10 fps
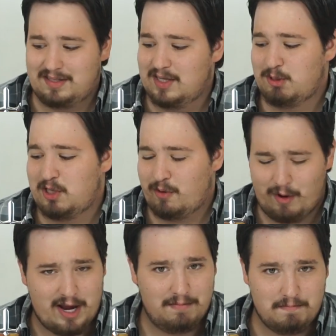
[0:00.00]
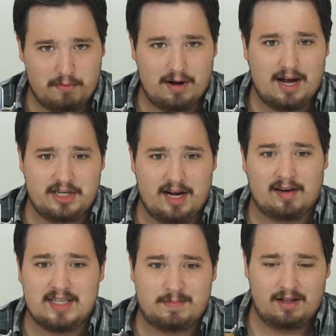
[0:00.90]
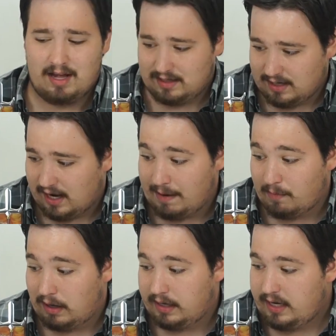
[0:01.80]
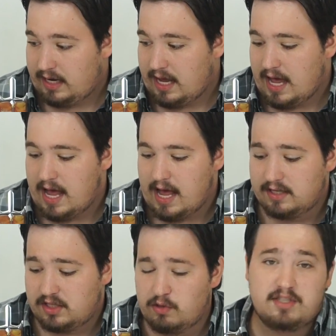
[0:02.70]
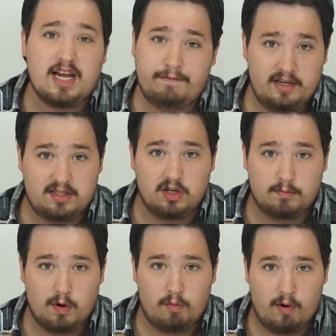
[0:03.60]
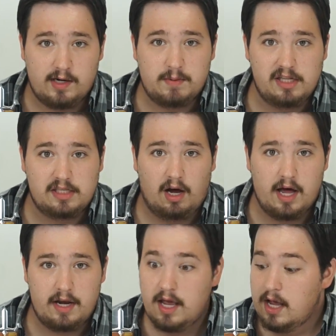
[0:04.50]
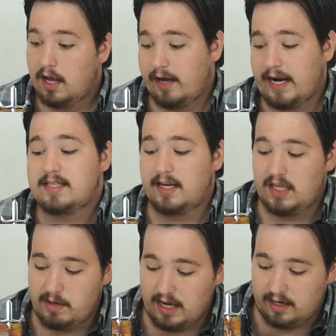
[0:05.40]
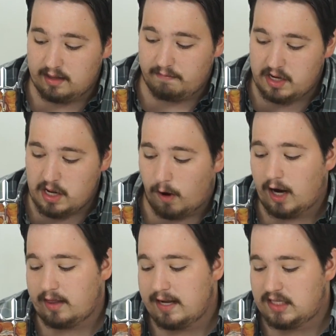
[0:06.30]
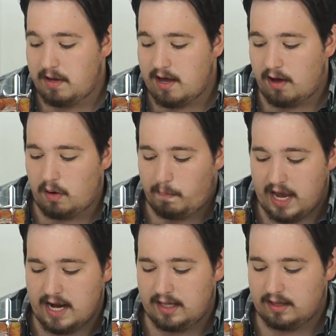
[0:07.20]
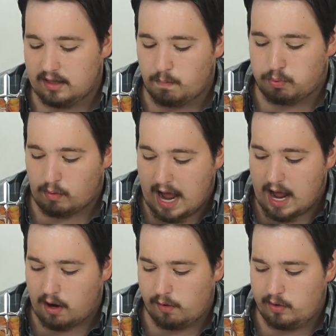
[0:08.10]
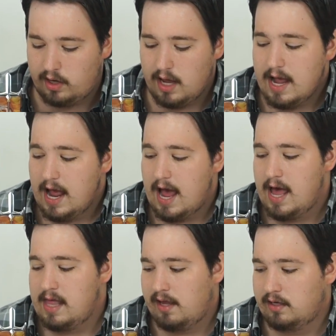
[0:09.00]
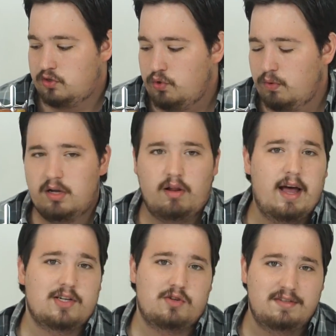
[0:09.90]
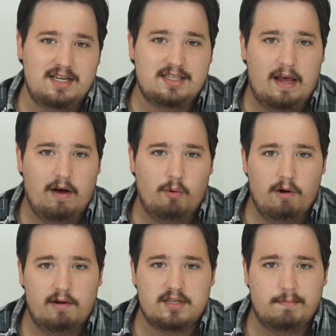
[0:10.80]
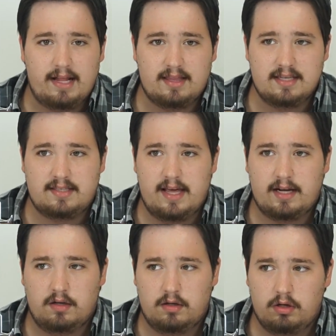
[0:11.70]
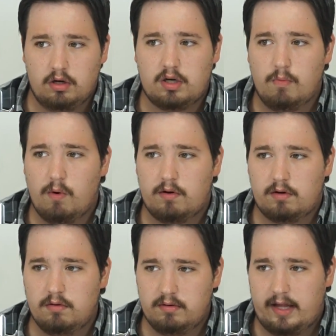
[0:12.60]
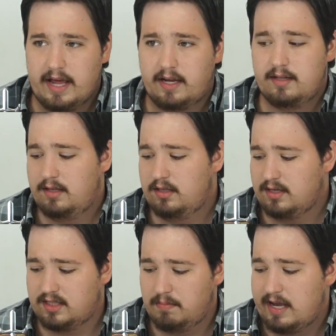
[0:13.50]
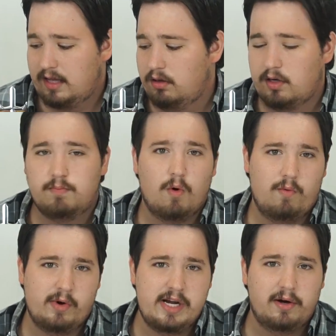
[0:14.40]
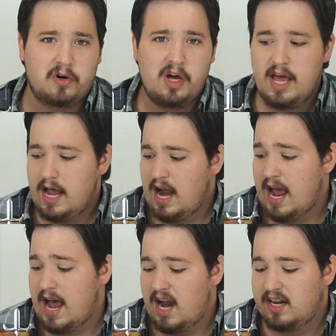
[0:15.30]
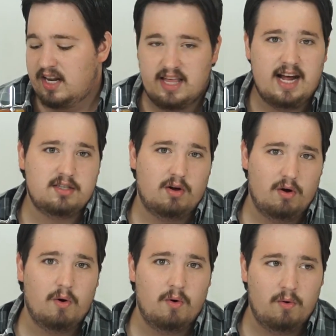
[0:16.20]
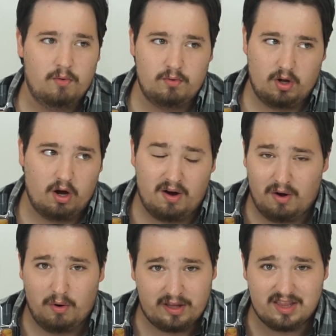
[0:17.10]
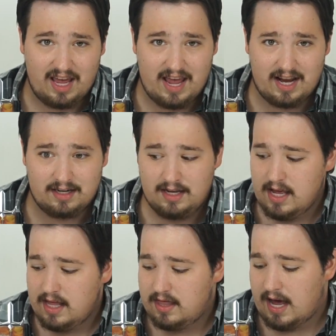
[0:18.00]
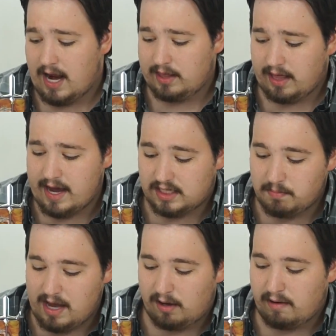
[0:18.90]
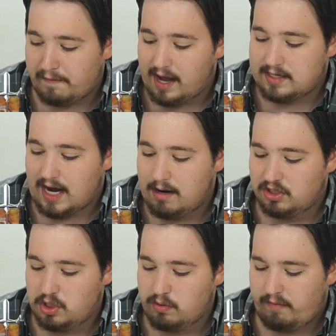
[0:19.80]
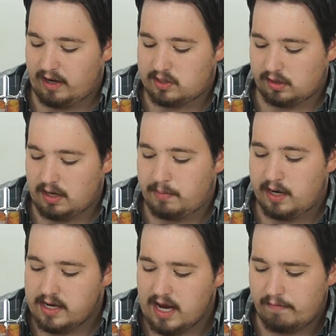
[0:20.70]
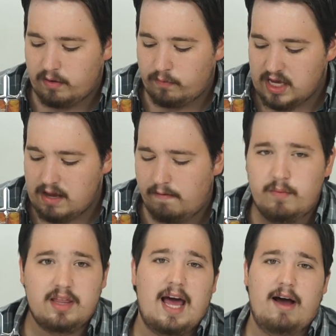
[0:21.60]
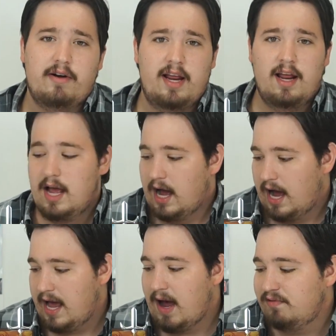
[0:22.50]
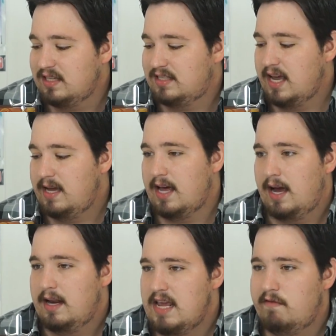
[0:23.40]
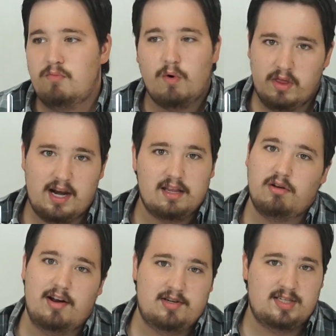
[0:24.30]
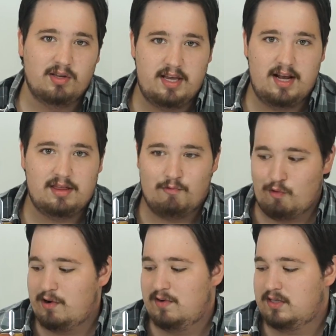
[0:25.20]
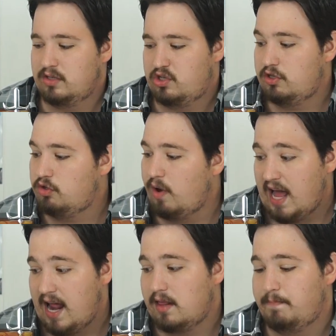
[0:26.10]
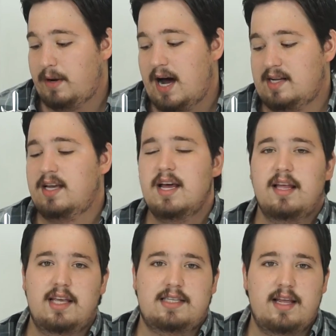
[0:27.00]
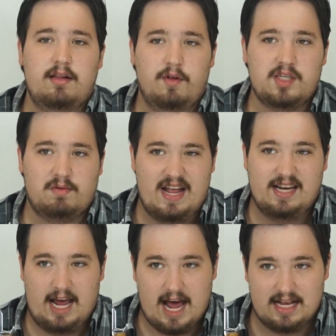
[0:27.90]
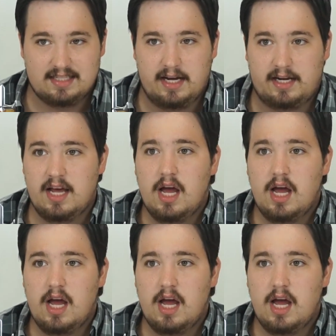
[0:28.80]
This was a great project. I spent a lot of time on it, and there's definitely still more work to be done. Like I said at the beginning of the video, I'd like to be able to paint the brown and like do a little extra detail work to make this thing look more like, just to make it look more real, and that's a whole thing that I'd like to be able to find time to do eventually. But even without it, I have to say that even more than I thought, just looking at the runners just straight out of the box, this thing looks fantastic.